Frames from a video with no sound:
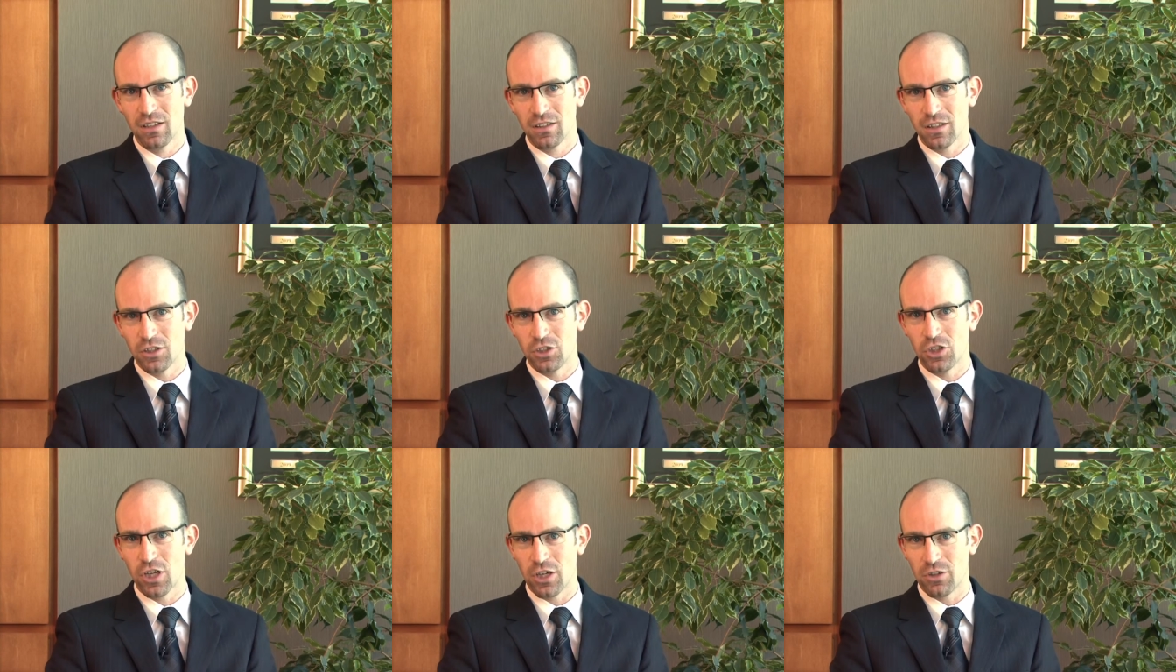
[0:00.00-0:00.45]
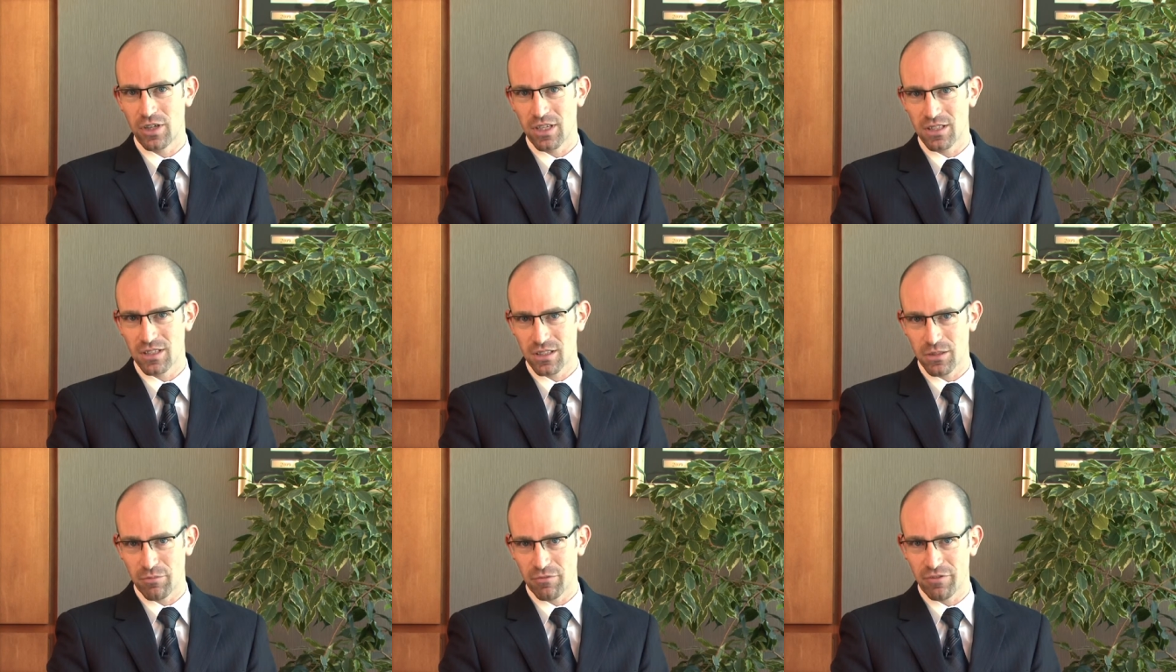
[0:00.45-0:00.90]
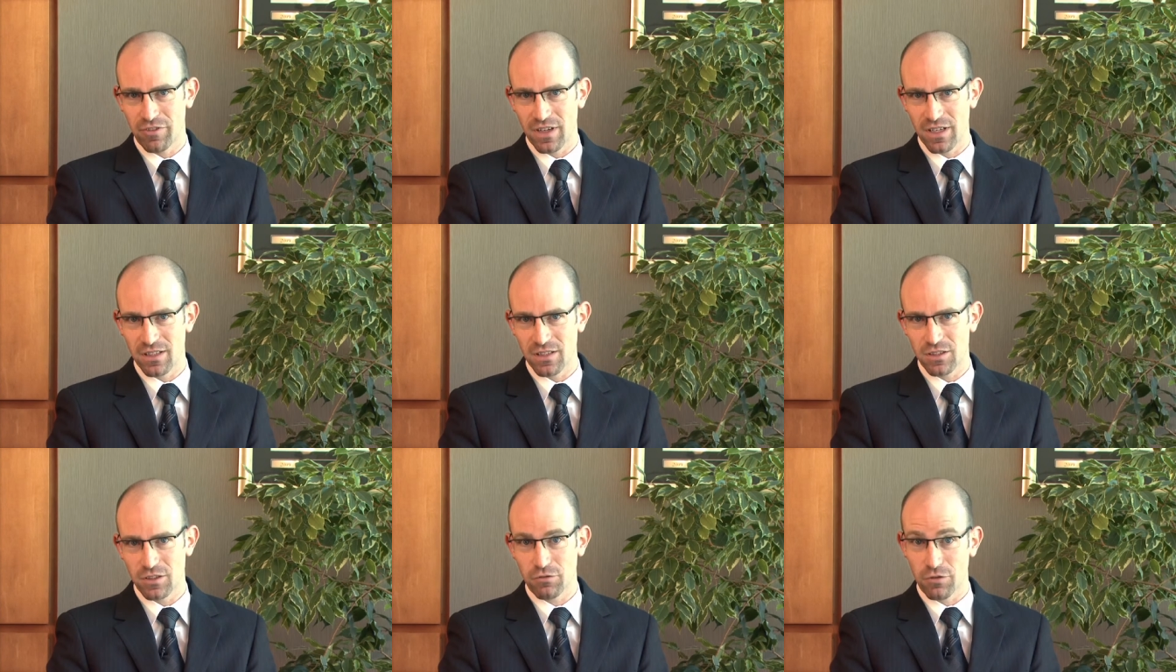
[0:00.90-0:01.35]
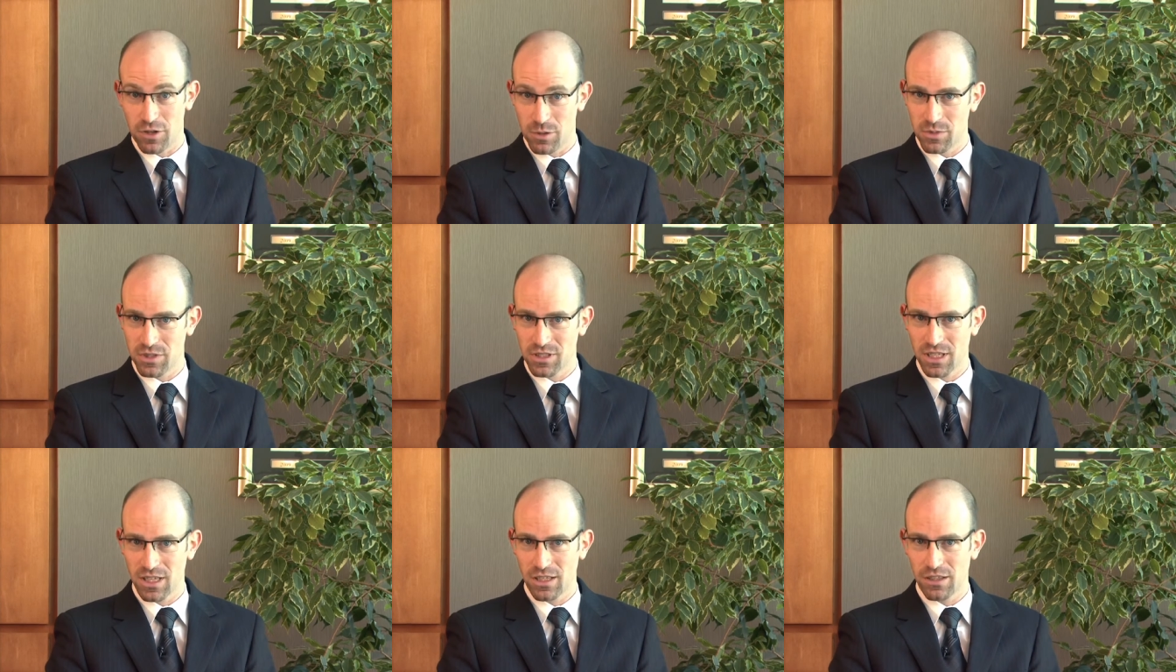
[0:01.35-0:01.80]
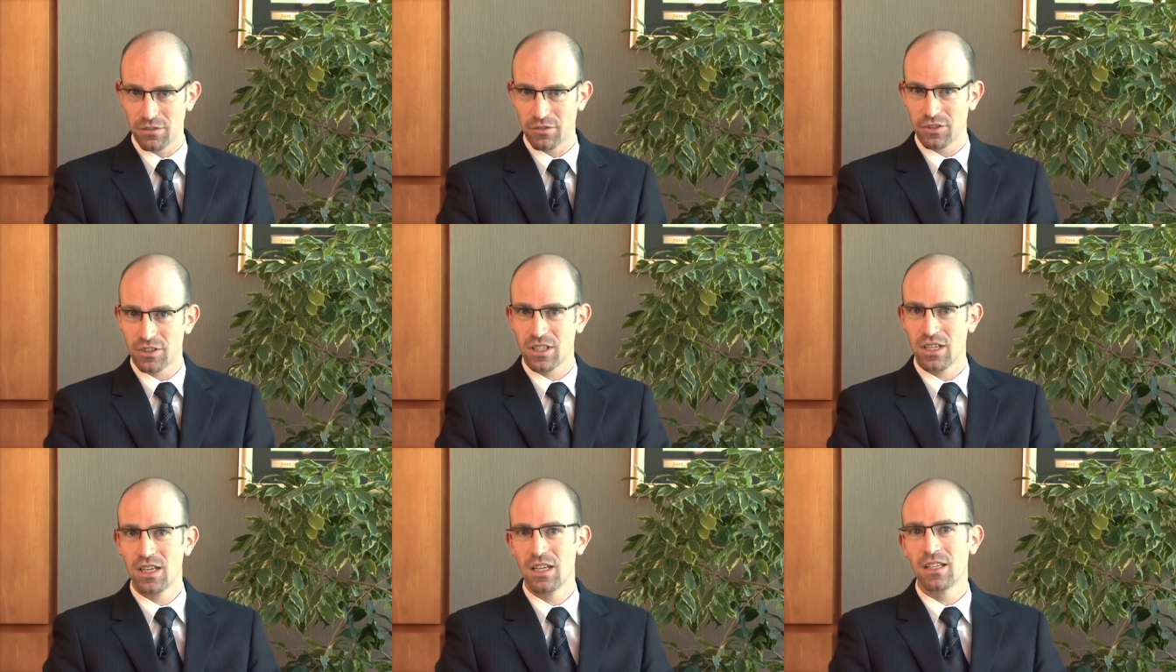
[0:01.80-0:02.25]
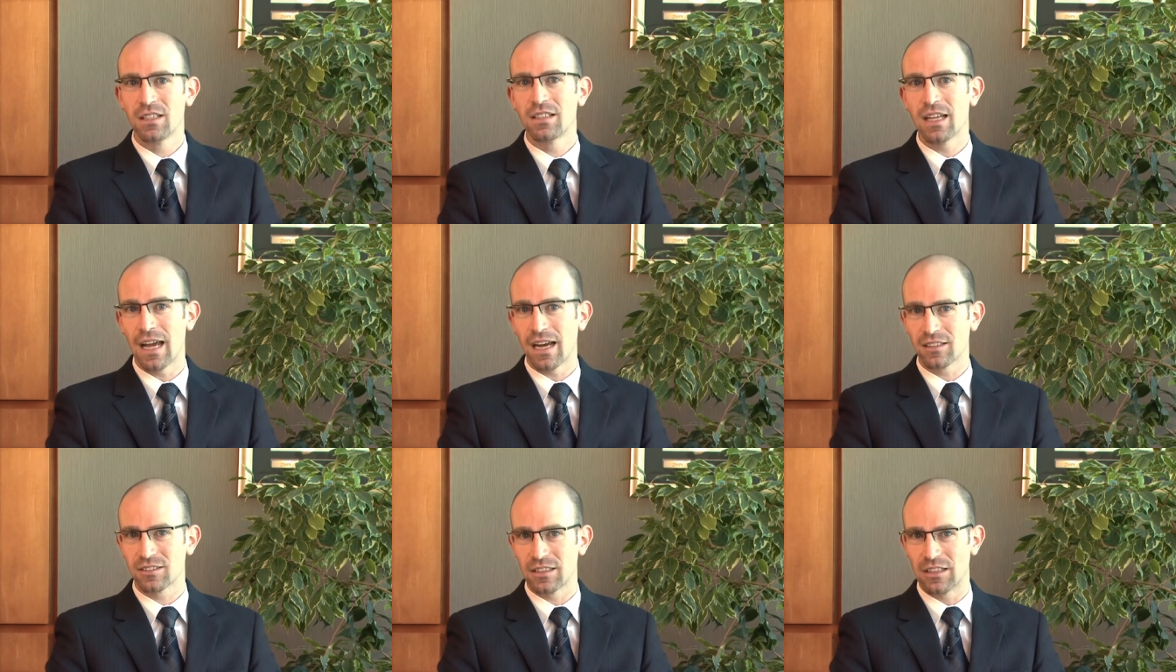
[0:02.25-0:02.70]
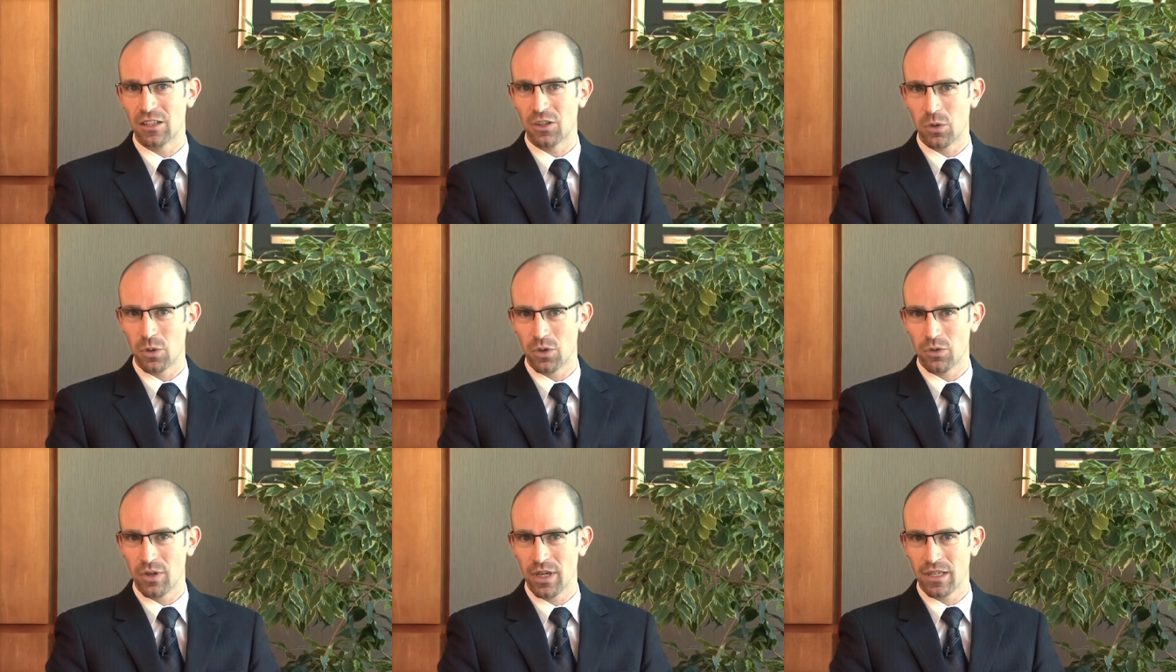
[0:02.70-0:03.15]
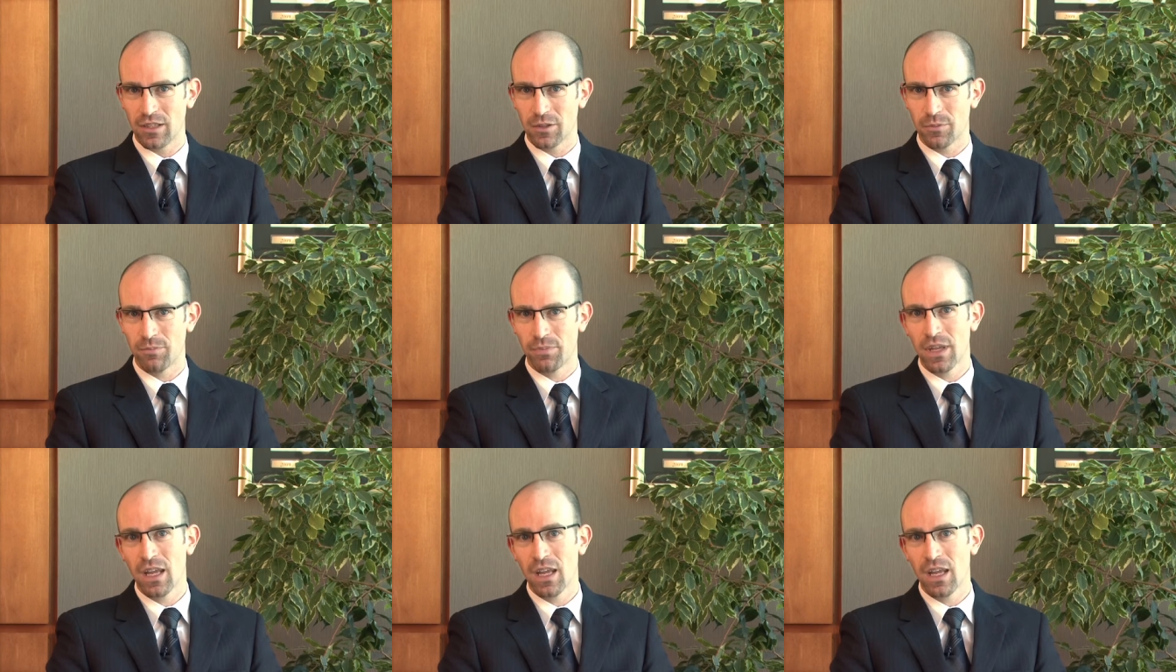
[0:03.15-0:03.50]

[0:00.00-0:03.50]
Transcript: to generate some funds for themselves, taxed at a lower rate.